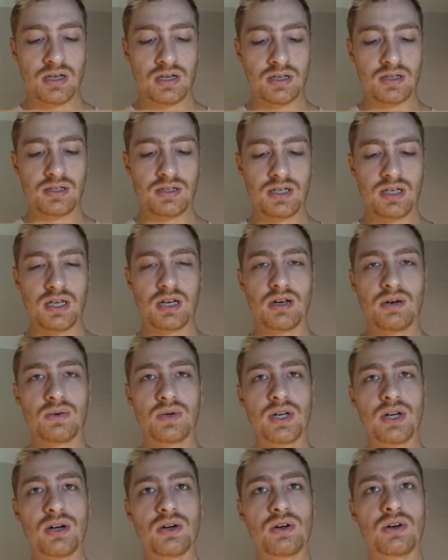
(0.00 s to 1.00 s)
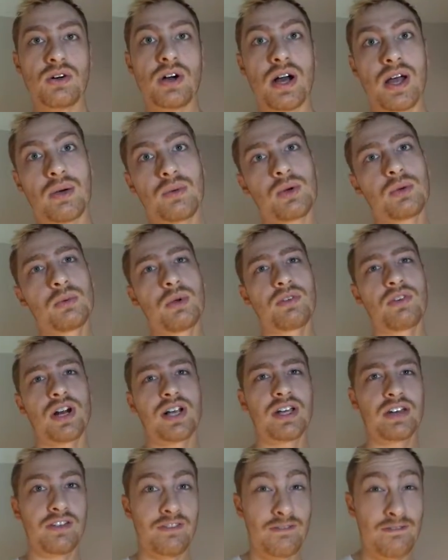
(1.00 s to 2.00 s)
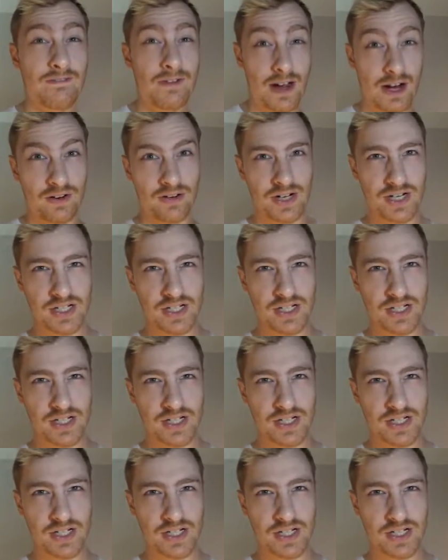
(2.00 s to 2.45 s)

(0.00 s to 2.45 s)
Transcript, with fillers: and see how we go. Alright, what do we reckon? Fire